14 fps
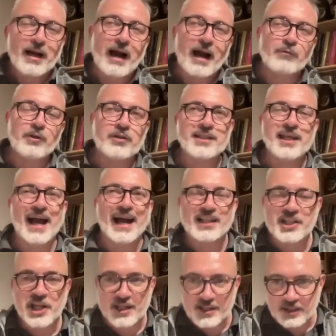I wouldn't say
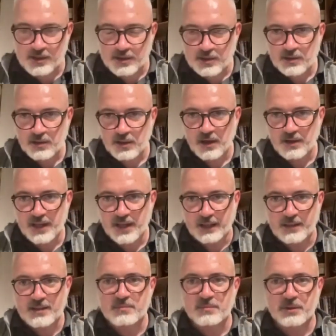adjacent
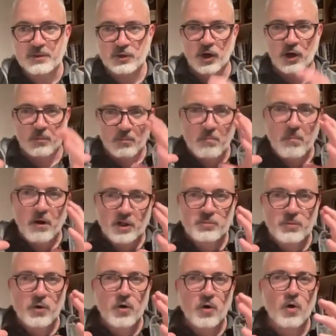tannins, but you got much
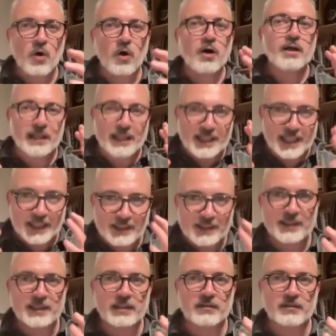more
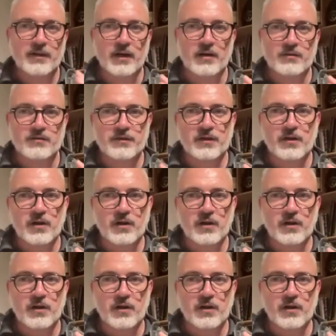intensity of